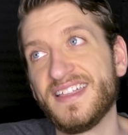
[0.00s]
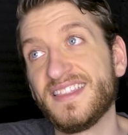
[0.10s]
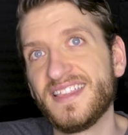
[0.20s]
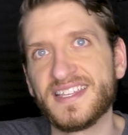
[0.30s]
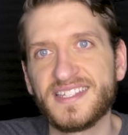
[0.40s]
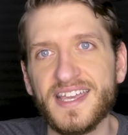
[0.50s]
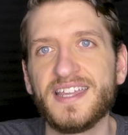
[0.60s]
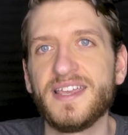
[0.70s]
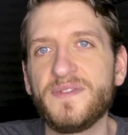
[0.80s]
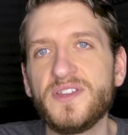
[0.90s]
that
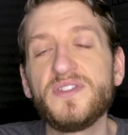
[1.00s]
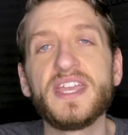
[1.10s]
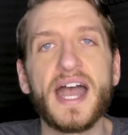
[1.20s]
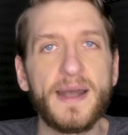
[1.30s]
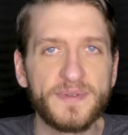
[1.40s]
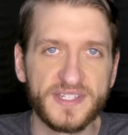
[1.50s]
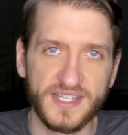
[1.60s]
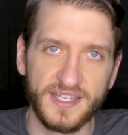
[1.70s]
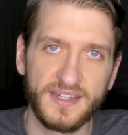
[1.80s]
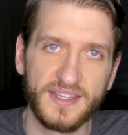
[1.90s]
said, if you do the
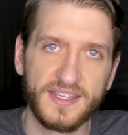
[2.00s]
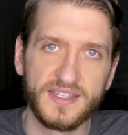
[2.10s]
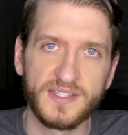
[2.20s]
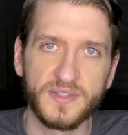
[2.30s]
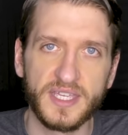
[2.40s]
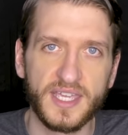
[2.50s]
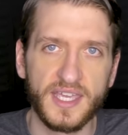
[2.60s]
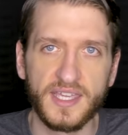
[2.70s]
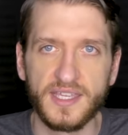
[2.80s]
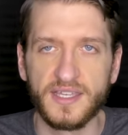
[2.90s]
opposite, so like
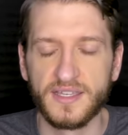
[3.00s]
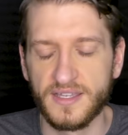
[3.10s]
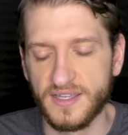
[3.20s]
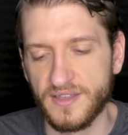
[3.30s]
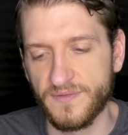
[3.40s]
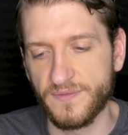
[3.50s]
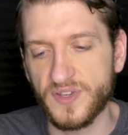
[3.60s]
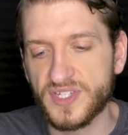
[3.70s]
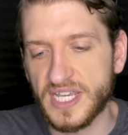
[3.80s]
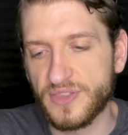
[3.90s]
a
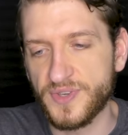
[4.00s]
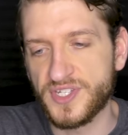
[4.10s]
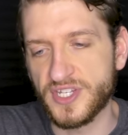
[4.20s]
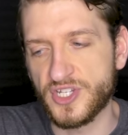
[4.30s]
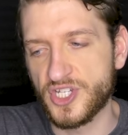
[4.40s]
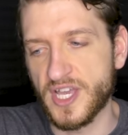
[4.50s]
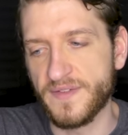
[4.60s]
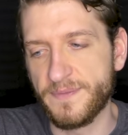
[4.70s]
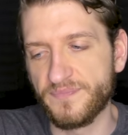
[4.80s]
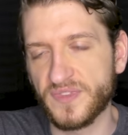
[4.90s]
front side 360
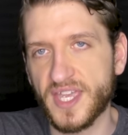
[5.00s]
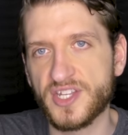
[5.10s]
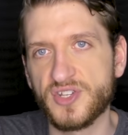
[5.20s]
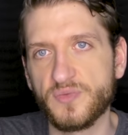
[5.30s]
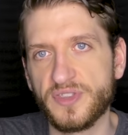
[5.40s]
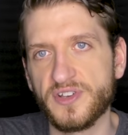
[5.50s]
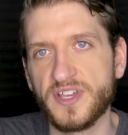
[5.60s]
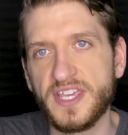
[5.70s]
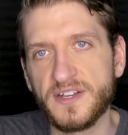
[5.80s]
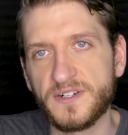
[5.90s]
shove it, catch it with your
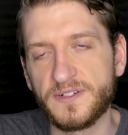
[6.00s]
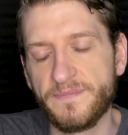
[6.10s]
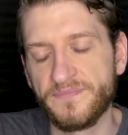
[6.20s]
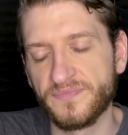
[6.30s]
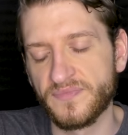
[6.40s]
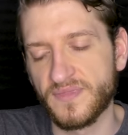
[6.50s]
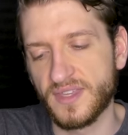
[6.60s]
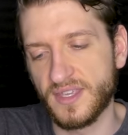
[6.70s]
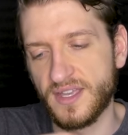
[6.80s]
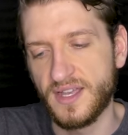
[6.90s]
heel,
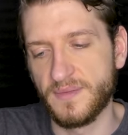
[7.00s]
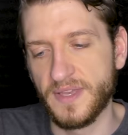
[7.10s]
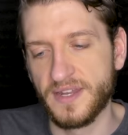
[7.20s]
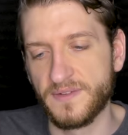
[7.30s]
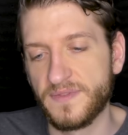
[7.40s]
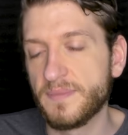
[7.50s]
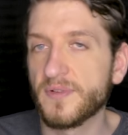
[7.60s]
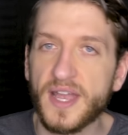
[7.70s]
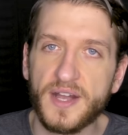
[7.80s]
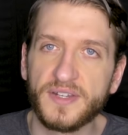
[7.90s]
um, and it'll flip
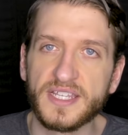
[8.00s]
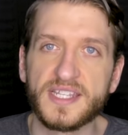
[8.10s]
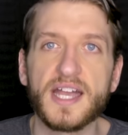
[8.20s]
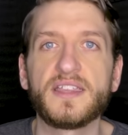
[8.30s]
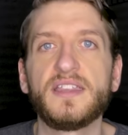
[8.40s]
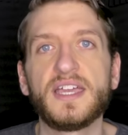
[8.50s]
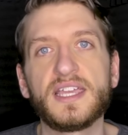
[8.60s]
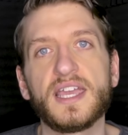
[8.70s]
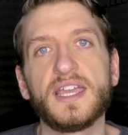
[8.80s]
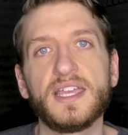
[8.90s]
around exactly
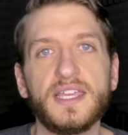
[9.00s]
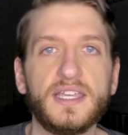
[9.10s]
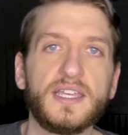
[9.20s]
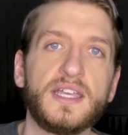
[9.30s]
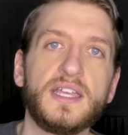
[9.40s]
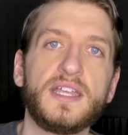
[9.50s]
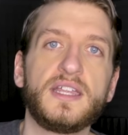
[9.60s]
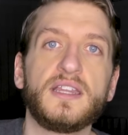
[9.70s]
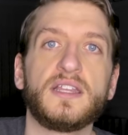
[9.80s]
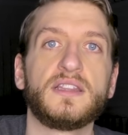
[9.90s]
like a
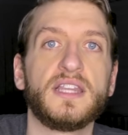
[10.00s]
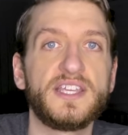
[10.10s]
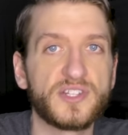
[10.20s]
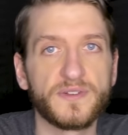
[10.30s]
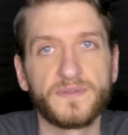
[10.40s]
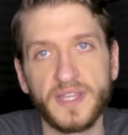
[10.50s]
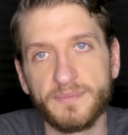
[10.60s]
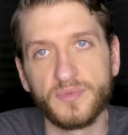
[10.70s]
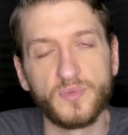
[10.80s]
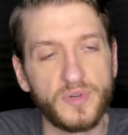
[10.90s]
laser
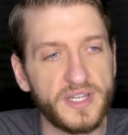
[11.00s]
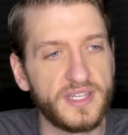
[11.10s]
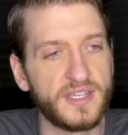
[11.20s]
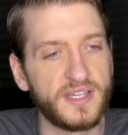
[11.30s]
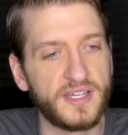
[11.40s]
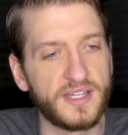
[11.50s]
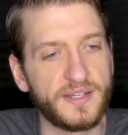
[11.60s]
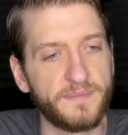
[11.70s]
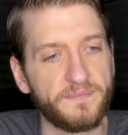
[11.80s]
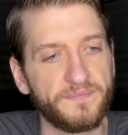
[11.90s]
flip would.
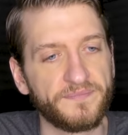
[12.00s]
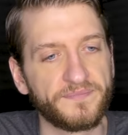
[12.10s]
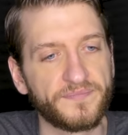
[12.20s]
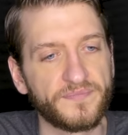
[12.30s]
Um,